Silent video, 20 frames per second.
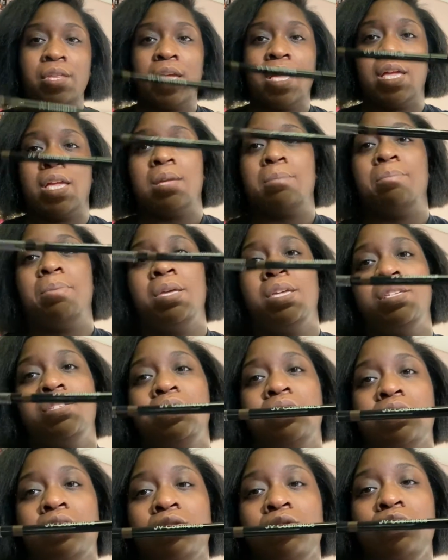a
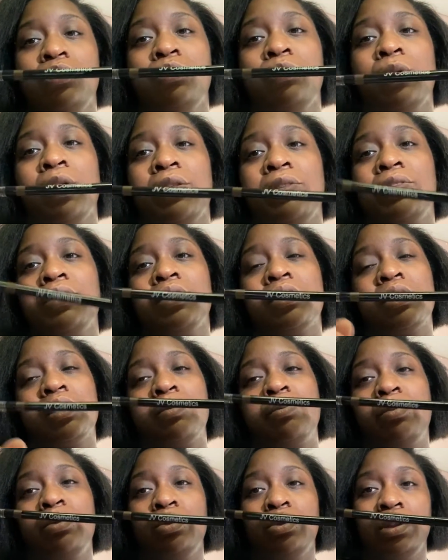pencil with the
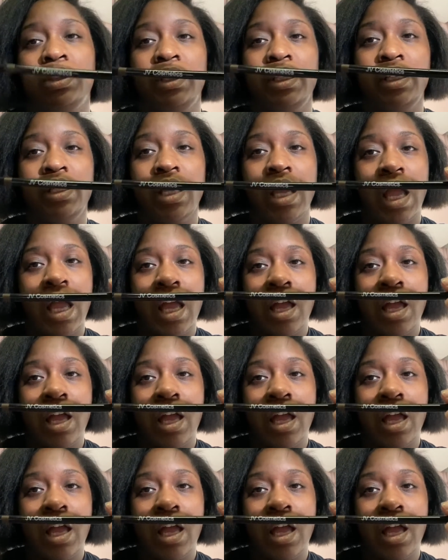spoolie,